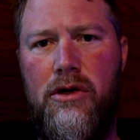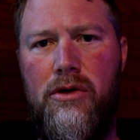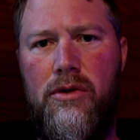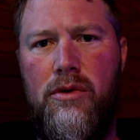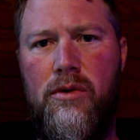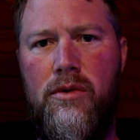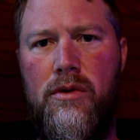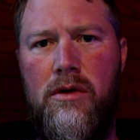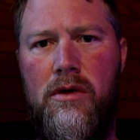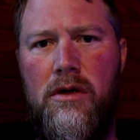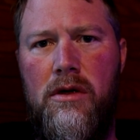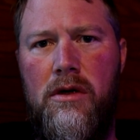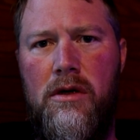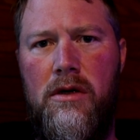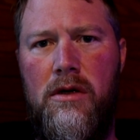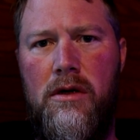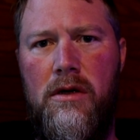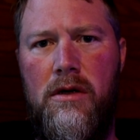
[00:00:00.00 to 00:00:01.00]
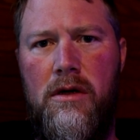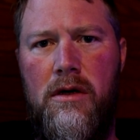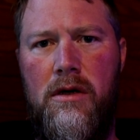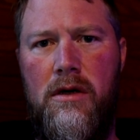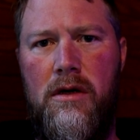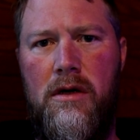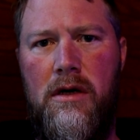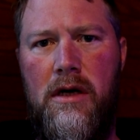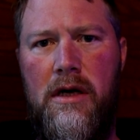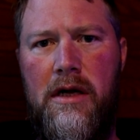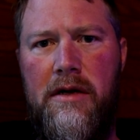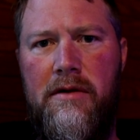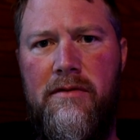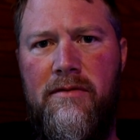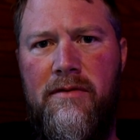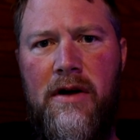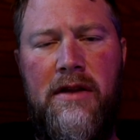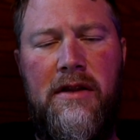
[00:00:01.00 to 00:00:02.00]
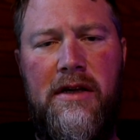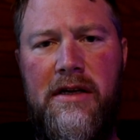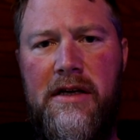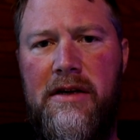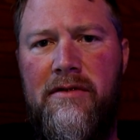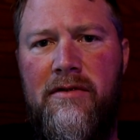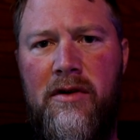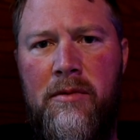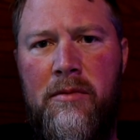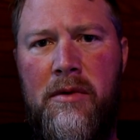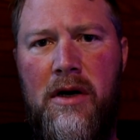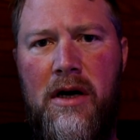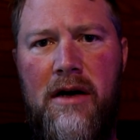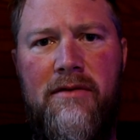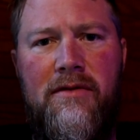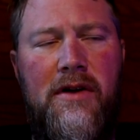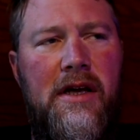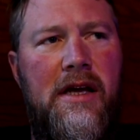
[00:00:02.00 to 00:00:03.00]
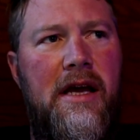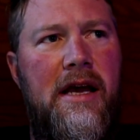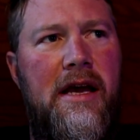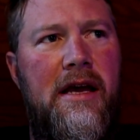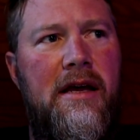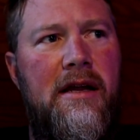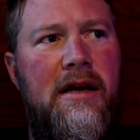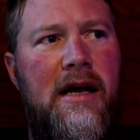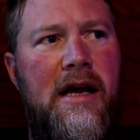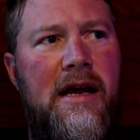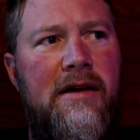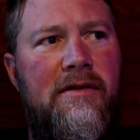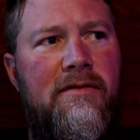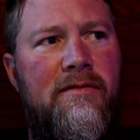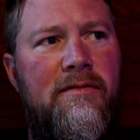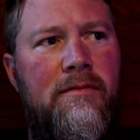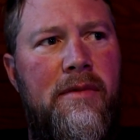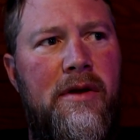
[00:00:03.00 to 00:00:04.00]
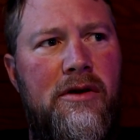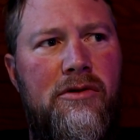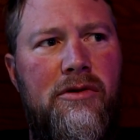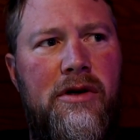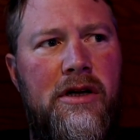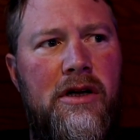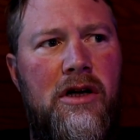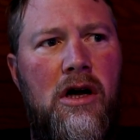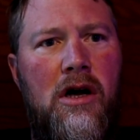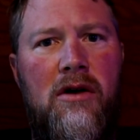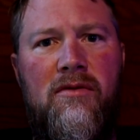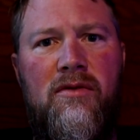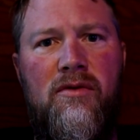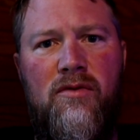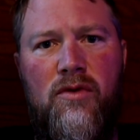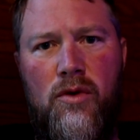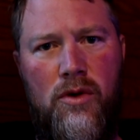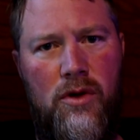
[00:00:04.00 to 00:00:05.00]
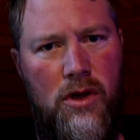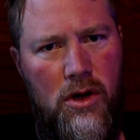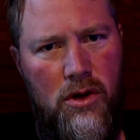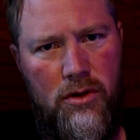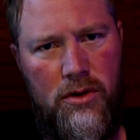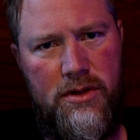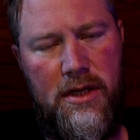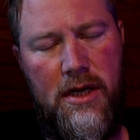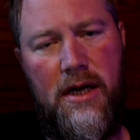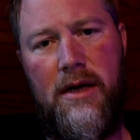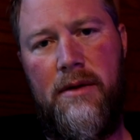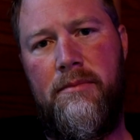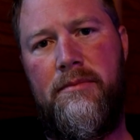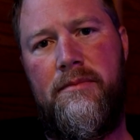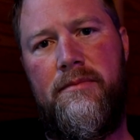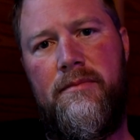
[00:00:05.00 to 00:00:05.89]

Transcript: go and finally give up coffee. And I have been drinking coffee for a long time.